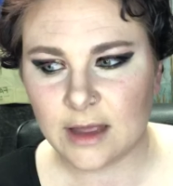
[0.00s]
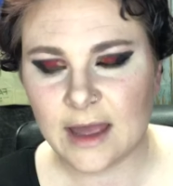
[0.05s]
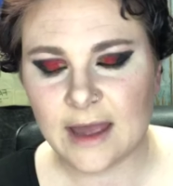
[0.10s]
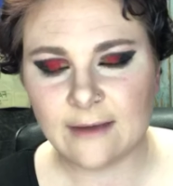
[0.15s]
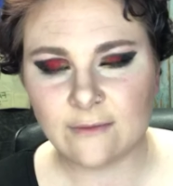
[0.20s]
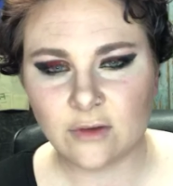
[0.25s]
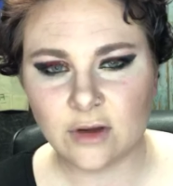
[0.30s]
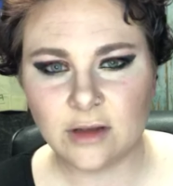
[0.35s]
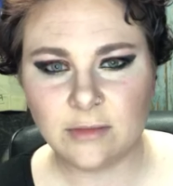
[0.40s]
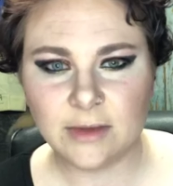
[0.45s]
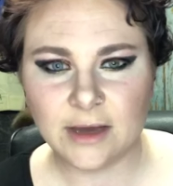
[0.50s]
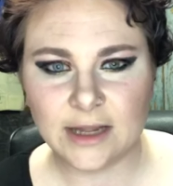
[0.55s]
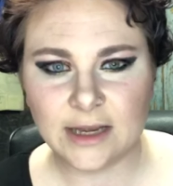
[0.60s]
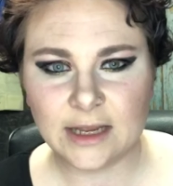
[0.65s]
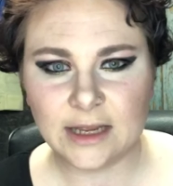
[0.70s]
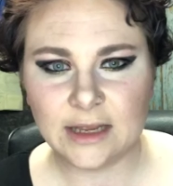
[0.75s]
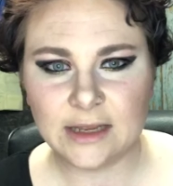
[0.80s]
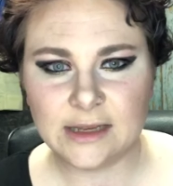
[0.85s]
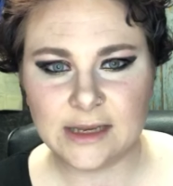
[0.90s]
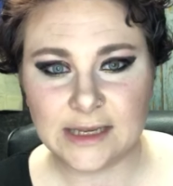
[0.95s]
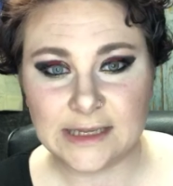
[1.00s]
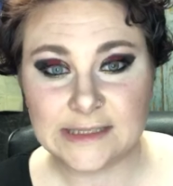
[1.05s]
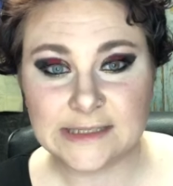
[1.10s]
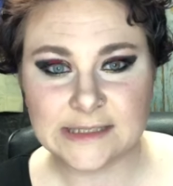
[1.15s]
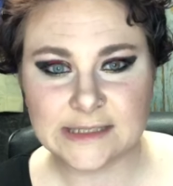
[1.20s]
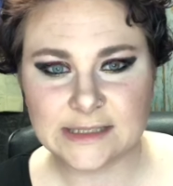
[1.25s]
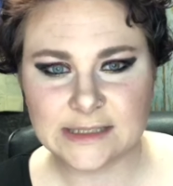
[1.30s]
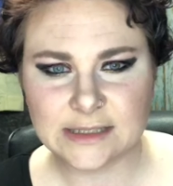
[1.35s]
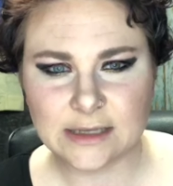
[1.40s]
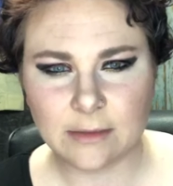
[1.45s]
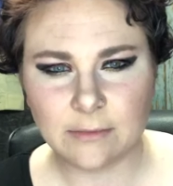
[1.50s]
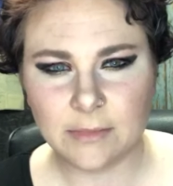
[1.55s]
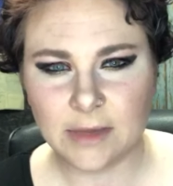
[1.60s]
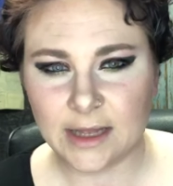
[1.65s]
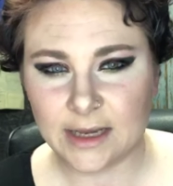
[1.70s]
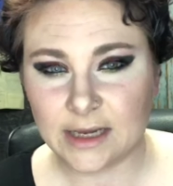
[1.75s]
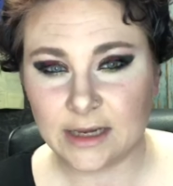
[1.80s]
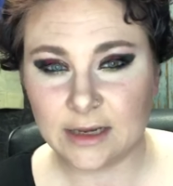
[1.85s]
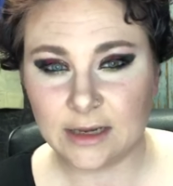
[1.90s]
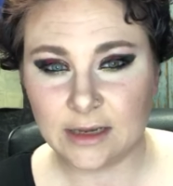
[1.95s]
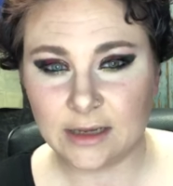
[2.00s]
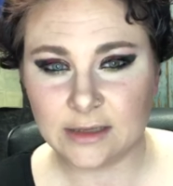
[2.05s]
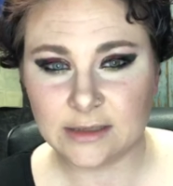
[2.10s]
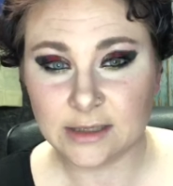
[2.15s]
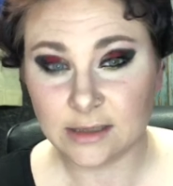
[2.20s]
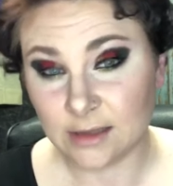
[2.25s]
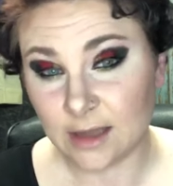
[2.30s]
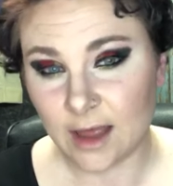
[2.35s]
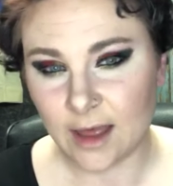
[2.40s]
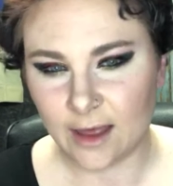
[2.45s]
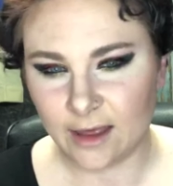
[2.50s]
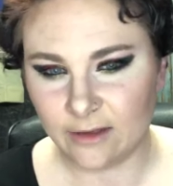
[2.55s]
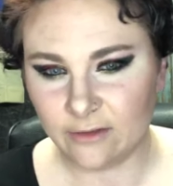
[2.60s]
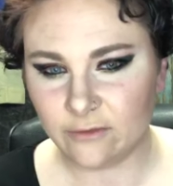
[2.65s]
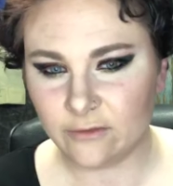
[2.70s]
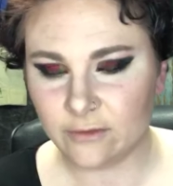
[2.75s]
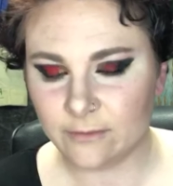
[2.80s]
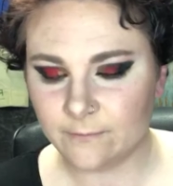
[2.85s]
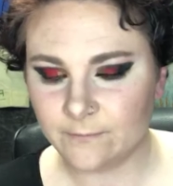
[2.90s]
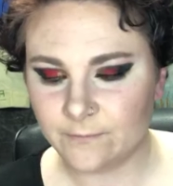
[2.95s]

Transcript: everybody needs somebody to love.